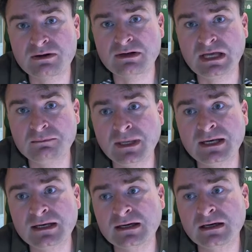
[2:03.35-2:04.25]
and
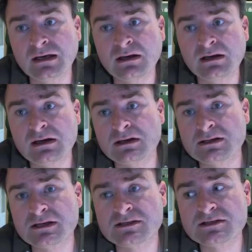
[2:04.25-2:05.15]
media,
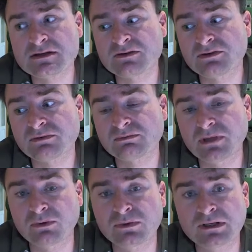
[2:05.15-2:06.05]
is just
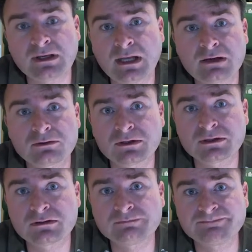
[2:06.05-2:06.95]
totally inaccurate.
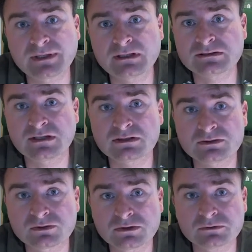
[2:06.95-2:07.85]
It's not
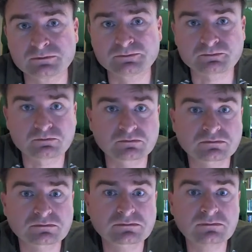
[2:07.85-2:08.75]
true
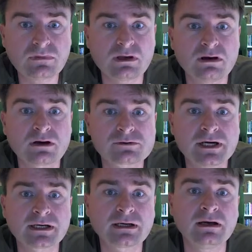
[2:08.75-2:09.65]

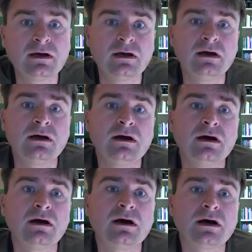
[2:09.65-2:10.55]
already.
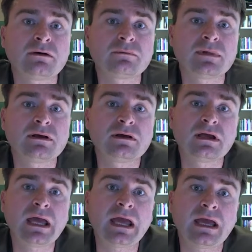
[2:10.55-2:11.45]
Um,
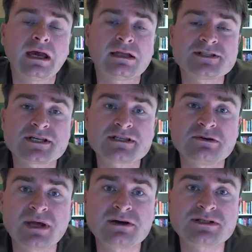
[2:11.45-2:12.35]
and since
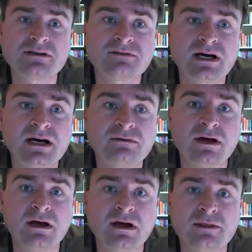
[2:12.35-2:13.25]
2005,
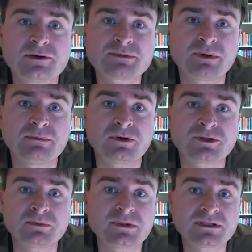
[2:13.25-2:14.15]
there's been
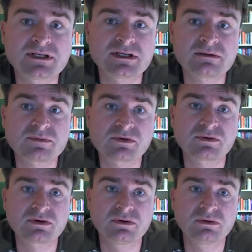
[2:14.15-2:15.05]
multiple attempts
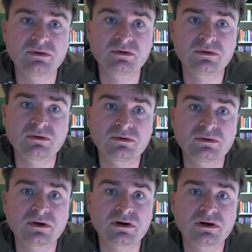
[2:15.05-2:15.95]

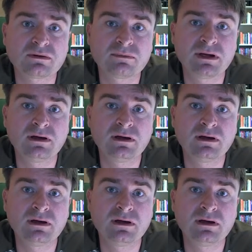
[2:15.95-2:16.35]
to